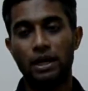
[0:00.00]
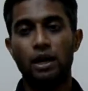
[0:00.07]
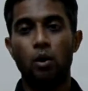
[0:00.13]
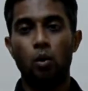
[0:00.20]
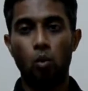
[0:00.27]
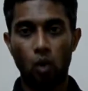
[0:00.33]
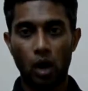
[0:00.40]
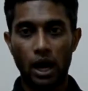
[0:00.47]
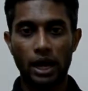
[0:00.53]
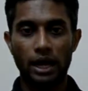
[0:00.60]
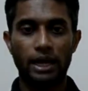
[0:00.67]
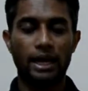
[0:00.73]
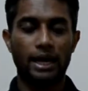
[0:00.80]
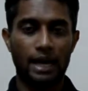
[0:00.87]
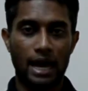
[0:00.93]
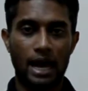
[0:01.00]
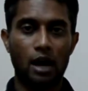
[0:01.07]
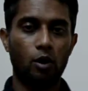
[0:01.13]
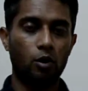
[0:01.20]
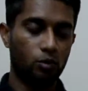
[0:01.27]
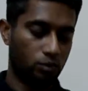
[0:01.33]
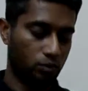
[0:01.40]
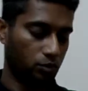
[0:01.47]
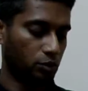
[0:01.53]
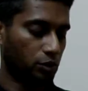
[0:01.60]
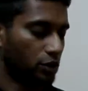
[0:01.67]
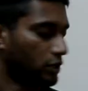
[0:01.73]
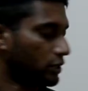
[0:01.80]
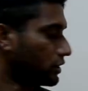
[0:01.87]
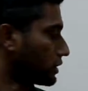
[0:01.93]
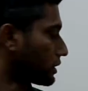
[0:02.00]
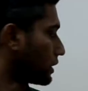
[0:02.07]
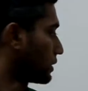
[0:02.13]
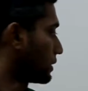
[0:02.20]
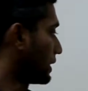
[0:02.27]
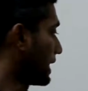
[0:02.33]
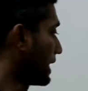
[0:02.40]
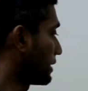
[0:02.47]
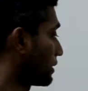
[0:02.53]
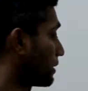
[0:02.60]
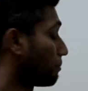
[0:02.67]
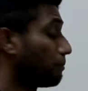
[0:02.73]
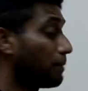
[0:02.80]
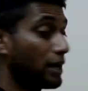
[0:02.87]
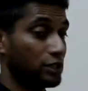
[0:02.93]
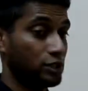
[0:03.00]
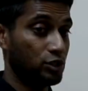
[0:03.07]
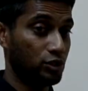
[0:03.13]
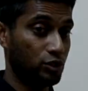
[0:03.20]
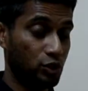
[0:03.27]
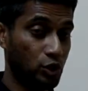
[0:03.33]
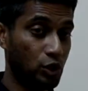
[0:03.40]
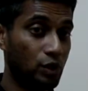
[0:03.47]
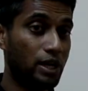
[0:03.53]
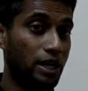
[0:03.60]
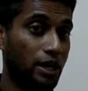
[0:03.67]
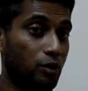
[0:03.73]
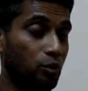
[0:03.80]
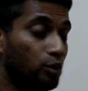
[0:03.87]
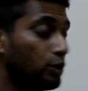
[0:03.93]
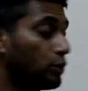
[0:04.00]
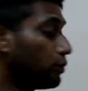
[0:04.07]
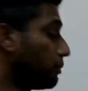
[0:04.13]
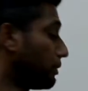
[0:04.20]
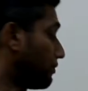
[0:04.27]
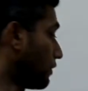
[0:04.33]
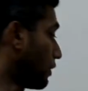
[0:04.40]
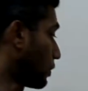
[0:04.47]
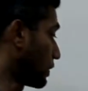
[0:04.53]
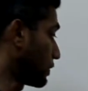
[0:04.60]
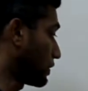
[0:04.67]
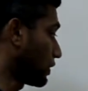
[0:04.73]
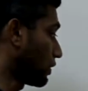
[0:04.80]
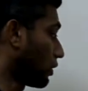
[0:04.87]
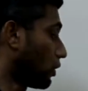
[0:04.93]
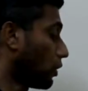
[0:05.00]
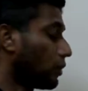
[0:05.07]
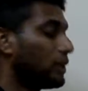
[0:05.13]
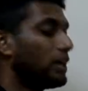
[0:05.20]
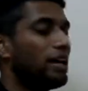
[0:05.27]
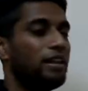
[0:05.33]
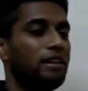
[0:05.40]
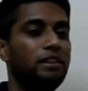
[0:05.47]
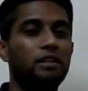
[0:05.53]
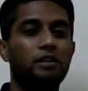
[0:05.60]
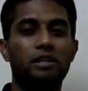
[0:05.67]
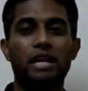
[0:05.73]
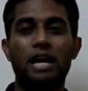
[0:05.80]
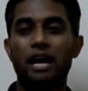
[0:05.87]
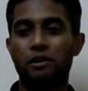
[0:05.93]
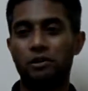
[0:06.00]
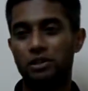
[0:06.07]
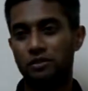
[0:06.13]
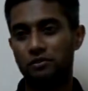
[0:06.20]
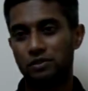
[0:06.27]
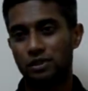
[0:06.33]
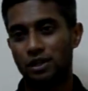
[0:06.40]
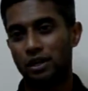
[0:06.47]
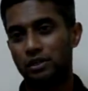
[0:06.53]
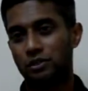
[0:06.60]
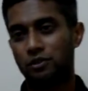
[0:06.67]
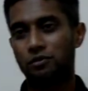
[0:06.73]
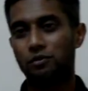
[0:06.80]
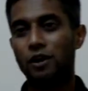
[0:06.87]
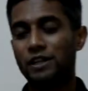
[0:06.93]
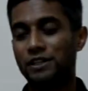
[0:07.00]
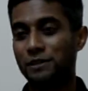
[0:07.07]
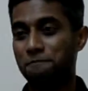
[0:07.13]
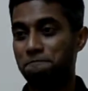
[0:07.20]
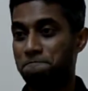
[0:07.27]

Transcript: Why and how, we're going to discuss later, but today we'll be focusing on the narrative styles of writing.